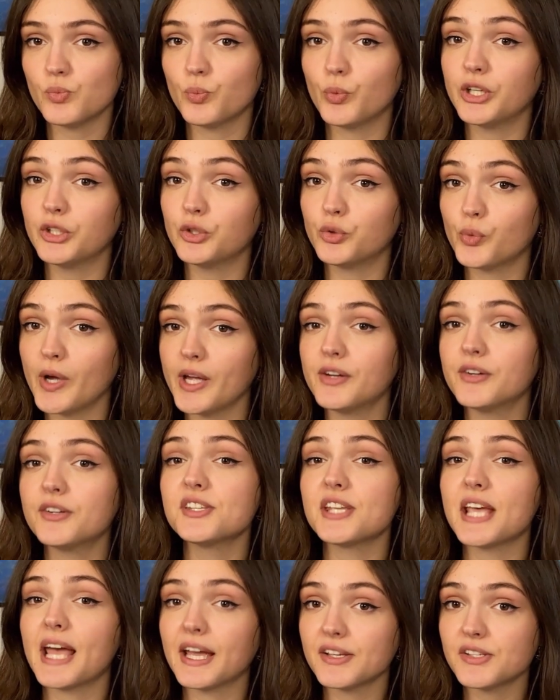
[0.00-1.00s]
where traders
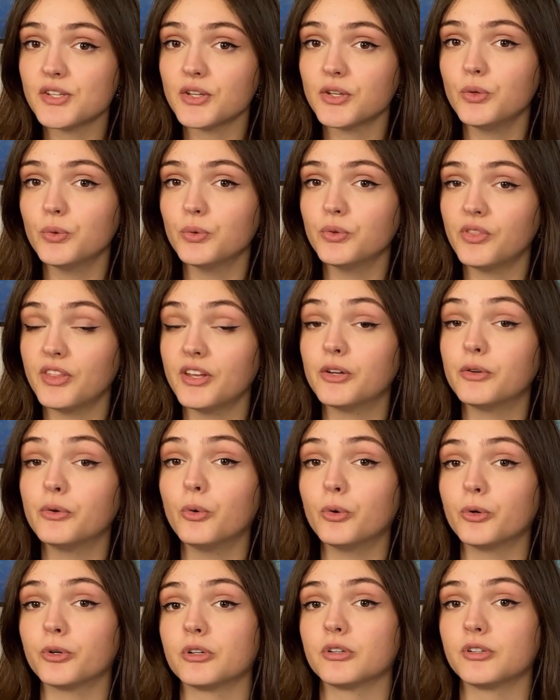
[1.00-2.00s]
execute their
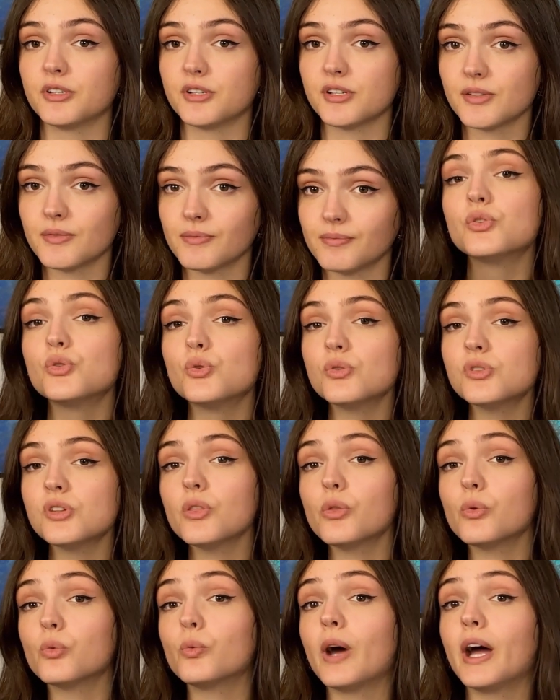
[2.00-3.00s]
orders. Choosing
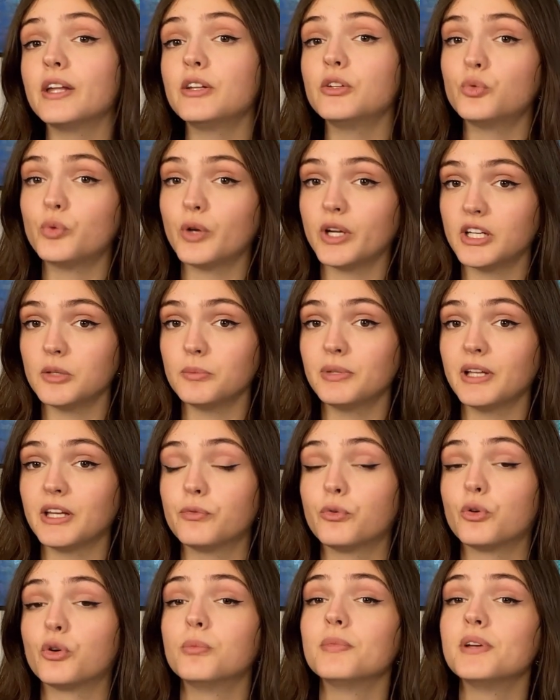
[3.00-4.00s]
the right trading
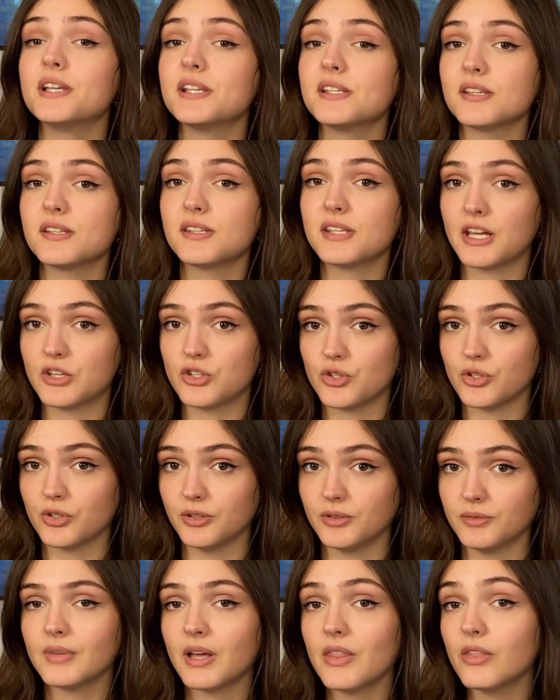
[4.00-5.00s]
platform is essential,
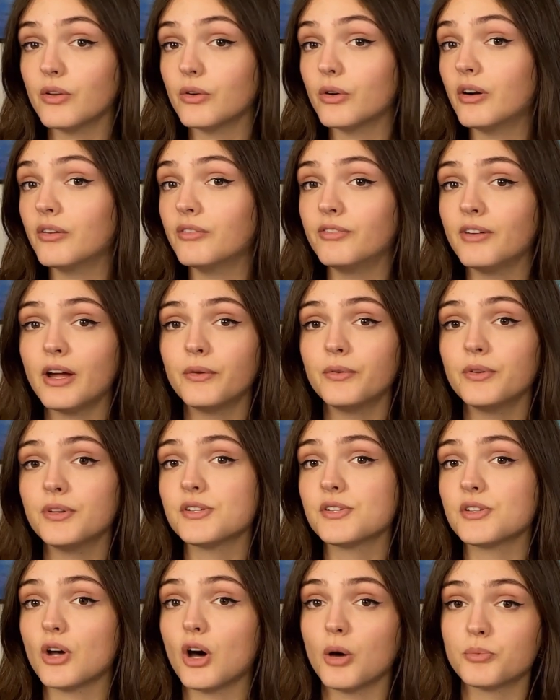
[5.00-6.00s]
and there are
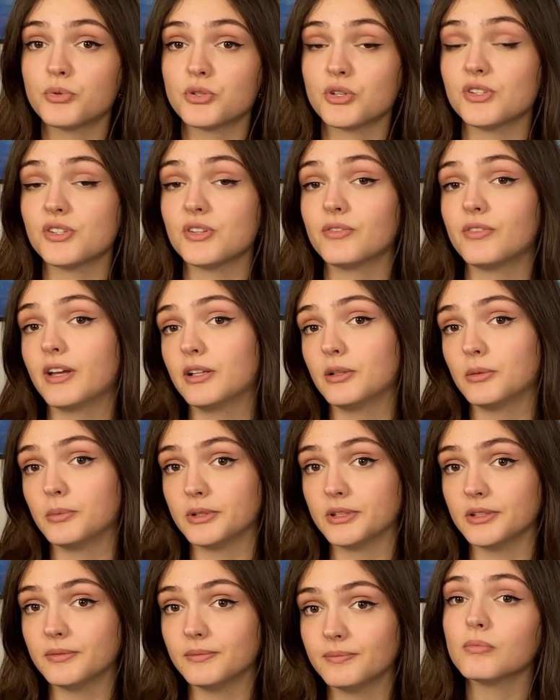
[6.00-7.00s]
various options
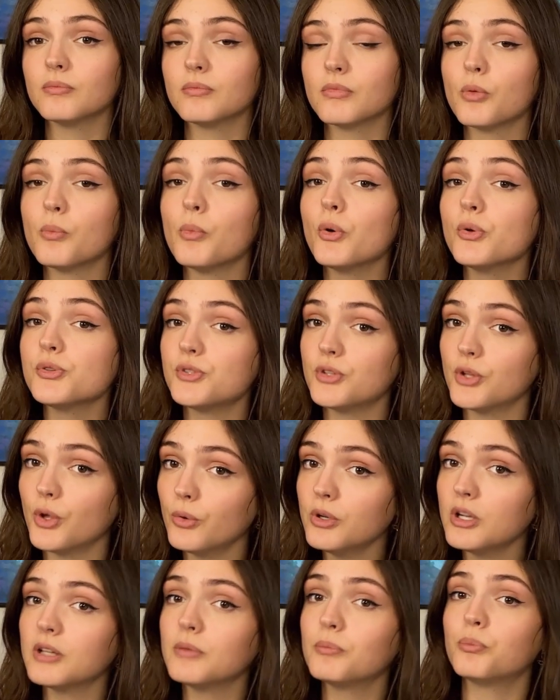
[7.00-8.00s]
available. The most
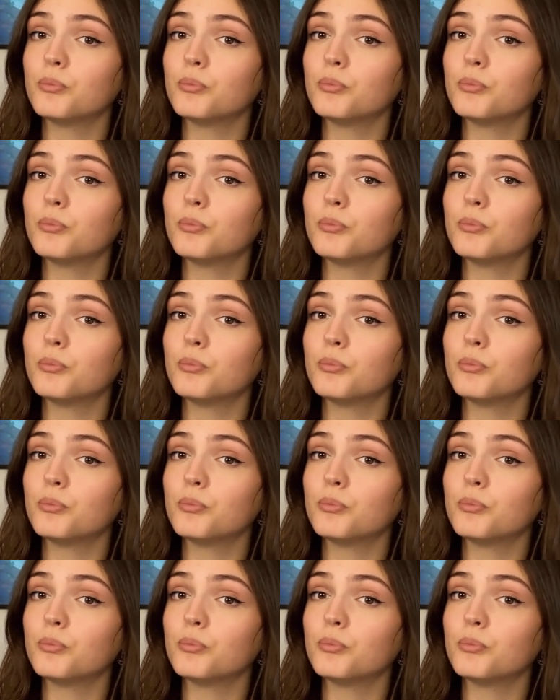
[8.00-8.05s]
known and